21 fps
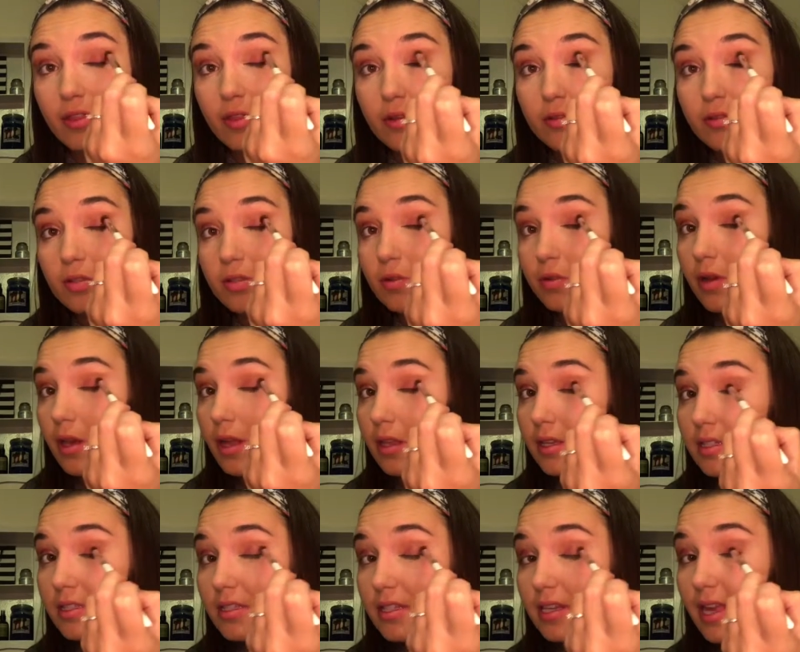those two
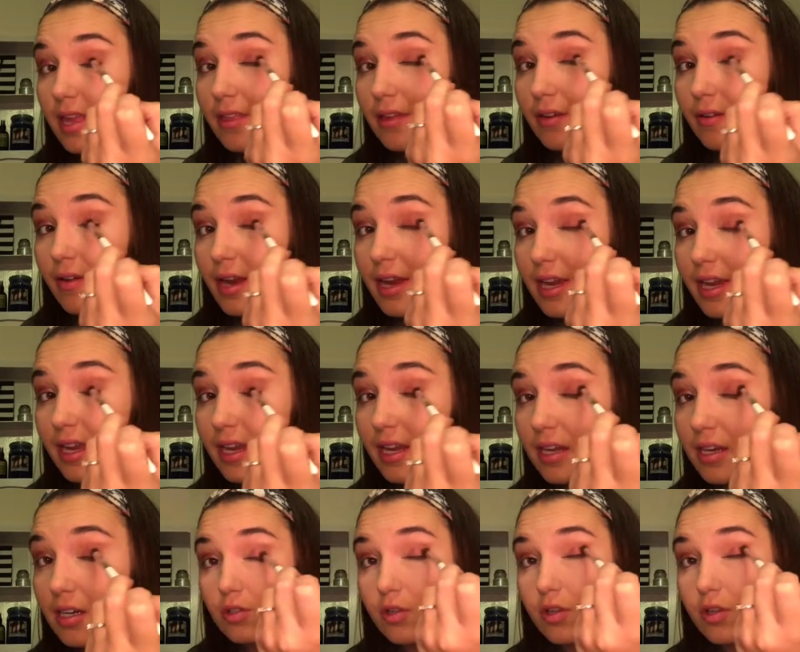colors together right here